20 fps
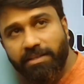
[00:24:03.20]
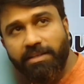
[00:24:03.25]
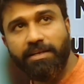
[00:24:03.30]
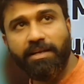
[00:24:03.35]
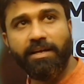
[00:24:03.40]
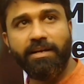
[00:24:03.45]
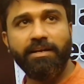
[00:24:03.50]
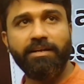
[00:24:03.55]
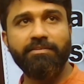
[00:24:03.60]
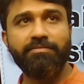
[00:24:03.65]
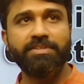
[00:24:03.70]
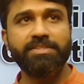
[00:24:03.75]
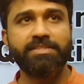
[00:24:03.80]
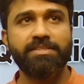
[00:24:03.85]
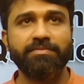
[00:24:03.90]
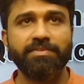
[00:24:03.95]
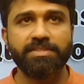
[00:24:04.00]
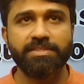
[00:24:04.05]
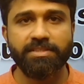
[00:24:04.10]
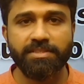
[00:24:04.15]
current affairs
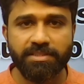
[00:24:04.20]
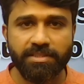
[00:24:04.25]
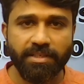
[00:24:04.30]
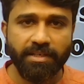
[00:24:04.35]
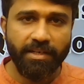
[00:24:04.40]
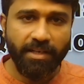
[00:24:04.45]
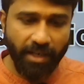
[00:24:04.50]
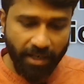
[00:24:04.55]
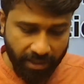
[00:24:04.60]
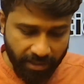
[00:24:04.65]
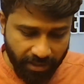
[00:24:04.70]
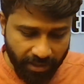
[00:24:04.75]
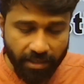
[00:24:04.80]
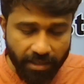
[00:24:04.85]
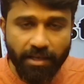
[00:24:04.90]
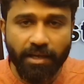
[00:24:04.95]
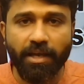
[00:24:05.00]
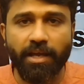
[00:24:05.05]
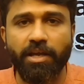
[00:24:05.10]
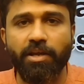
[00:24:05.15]
reverse engineering. I think
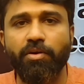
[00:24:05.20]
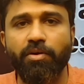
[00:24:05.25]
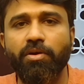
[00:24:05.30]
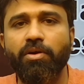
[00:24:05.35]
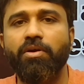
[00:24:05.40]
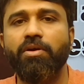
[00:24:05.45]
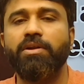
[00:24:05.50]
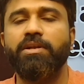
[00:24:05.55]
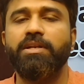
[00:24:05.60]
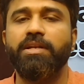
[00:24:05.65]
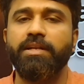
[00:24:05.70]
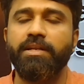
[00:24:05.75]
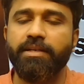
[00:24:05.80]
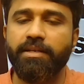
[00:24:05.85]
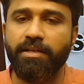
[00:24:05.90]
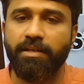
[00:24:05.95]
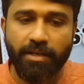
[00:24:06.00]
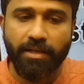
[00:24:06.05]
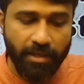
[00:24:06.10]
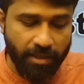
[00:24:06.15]
I have gone little
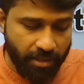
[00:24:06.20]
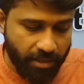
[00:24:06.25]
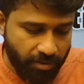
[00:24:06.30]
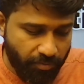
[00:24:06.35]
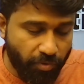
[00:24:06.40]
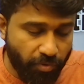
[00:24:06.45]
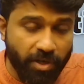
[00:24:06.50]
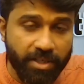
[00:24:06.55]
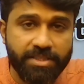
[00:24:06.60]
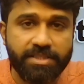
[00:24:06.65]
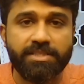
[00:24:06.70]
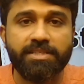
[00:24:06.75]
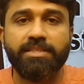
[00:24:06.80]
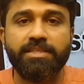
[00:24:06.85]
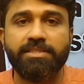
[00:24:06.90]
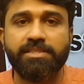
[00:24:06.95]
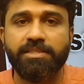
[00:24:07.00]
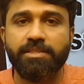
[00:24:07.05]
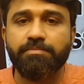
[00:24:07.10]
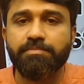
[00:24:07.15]
faster, it
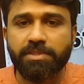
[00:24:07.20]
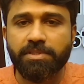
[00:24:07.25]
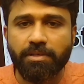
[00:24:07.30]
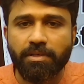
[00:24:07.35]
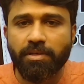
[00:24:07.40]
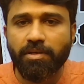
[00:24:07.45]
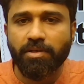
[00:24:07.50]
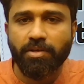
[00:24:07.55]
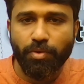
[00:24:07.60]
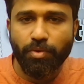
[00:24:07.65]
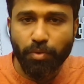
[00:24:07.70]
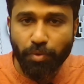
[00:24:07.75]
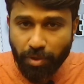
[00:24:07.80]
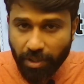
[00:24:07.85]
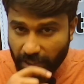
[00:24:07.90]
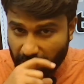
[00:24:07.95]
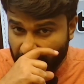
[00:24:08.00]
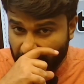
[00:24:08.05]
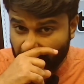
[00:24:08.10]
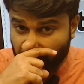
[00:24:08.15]
seems. You
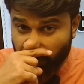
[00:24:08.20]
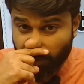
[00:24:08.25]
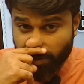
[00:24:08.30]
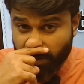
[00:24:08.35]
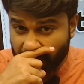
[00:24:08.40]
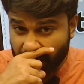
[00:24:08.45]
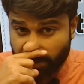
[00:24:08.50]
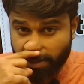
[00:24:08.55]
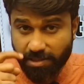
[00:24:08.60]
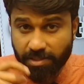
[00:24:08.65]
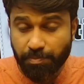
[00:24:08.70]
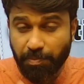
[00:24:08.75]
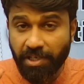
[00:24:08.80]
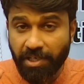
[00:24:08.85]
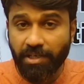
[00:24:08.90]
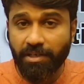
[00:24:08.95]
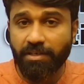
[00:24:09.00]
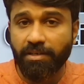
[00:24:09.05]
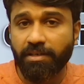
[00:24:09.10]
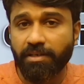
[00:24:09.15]
can reduce its
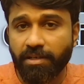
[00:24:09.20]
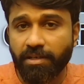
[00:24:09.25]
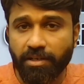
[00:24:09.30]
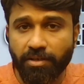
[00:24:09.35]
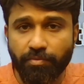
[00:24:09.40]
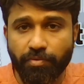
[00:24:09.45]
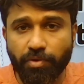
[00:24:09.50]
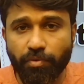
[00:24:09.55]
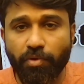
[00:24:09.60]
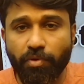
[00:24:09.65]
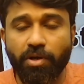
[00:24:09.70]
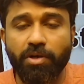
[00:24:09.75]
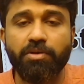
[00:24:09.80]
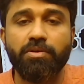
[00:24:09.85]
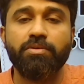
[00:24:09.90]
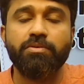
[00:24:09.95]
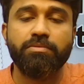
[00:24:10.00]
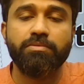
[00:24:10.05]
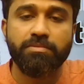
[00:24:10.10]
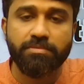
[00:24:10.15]
speed if you want
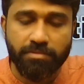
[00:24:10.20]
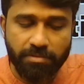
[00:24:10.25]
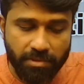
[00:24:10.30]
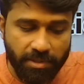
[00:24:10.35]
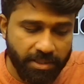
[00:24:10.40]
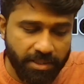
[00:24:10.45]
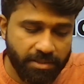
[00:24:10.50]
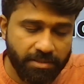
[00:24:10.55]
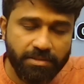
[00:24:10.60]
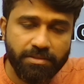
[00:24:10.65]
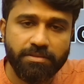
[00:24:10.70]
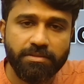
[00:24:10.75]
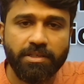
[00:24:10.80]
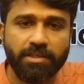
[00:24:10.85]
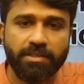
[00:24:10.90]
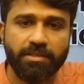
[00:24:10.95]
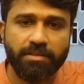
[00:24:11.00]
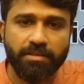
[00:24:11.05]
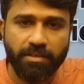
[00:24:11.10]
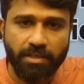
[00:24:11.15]
to listen to
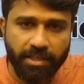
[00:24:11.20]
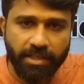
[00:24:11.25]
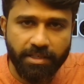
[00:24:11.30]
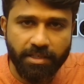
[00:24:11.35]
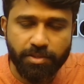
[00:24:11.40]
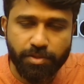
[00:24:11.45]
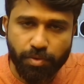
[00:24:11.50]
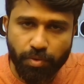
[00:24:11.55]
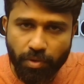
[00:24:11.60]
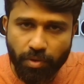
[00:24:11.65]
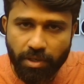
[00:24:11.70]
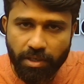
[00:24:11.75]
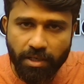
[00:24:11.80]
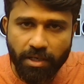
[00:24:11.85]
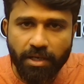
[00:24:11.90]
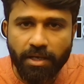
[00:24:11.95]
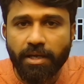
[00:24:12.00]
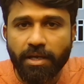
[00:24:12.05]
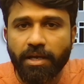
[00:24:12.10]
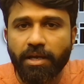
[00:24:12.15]
it little slower.
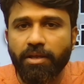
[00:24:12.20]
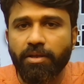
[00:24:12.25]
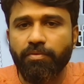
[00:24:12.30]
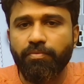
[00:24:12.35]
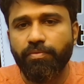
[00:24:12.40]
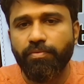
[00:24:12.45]
If